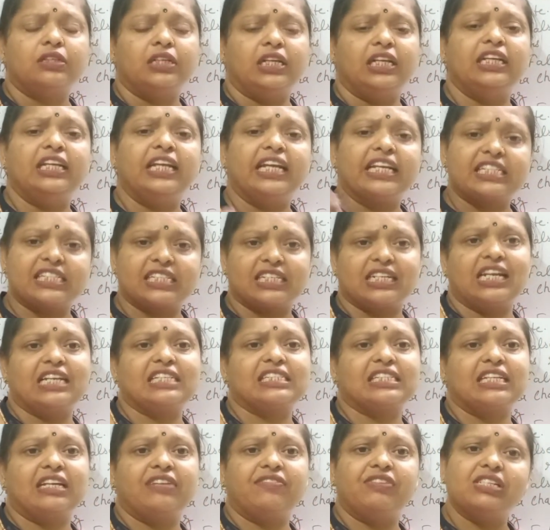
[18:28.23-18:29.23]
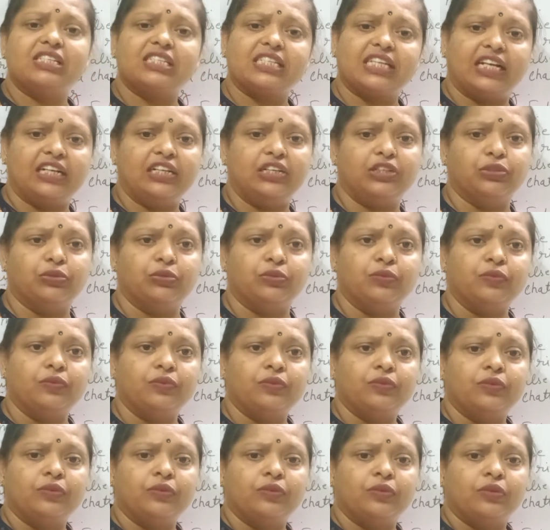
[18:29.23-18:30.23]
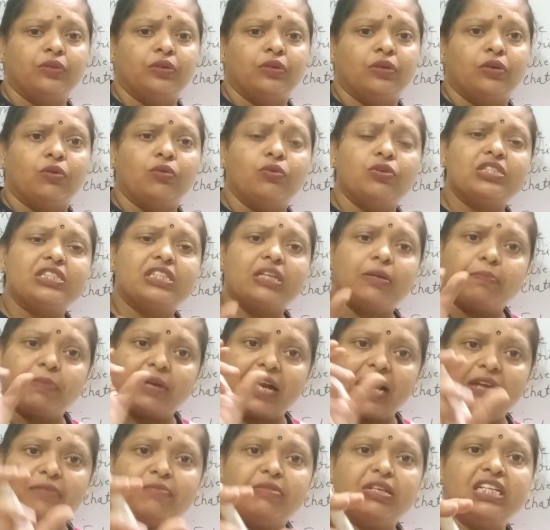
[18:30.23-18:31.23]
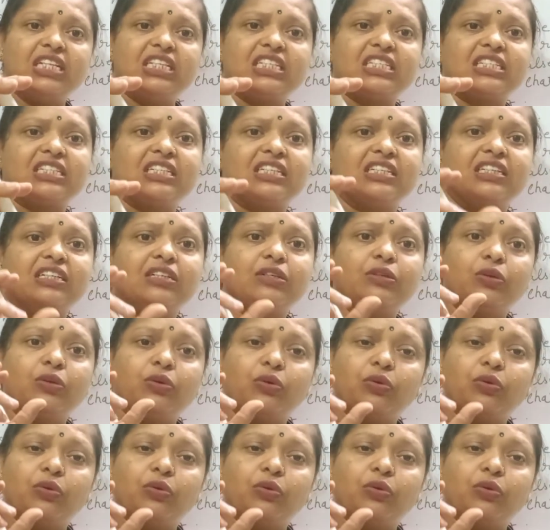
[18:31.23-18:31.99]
In next class I will send you. Who is the prime minister,